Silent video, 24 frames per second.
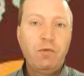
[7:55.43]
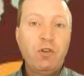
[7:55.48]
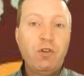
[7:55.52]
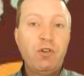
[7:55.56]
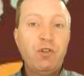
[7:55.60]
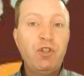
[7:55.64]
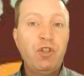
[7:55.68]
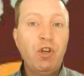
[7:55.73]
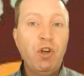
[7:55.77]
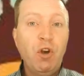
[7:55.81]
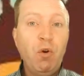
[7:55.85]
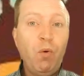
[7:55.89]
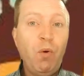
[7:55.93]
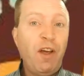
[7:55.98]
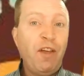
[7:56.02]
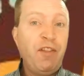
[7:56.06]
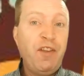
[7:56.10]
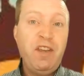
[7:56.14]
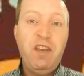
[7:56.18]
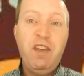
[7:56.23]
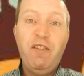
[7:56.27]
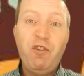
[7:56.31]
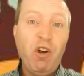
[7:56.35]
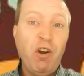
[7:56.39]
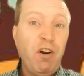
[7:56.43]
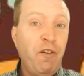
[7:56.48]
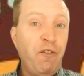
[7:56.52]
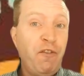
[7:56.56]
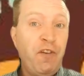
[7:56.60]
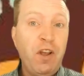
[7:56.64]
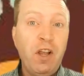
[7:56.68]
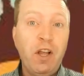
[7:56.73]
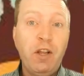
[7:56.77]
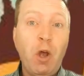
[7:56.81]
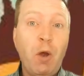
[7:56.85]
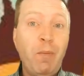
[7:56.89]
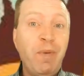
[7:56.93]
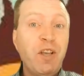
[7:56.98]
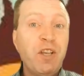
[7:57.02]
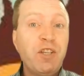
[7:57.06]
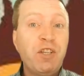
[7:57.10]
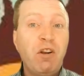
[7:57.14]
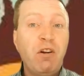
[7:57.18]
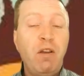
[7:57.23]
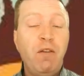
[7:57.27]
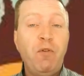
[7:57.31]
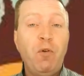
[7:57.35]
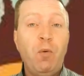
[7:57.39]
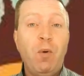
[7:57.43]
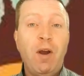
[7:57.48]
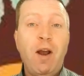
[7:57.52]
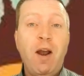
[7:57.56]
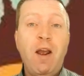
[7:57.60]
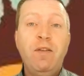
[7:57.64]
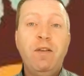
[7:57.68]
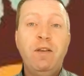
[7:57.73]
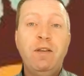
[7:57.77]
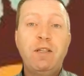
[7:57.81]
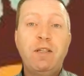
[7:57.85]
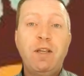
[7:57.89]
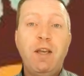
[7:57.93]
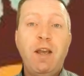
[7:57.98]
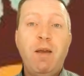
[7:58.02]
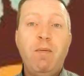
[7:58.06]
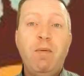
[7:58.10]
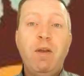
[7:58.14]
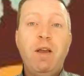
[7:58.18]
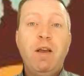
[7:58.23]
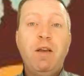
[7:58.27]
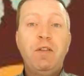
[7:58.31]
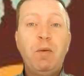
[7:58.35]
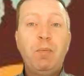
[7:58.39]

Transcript: So I think you've got to feel a little bit sorry for white in this game.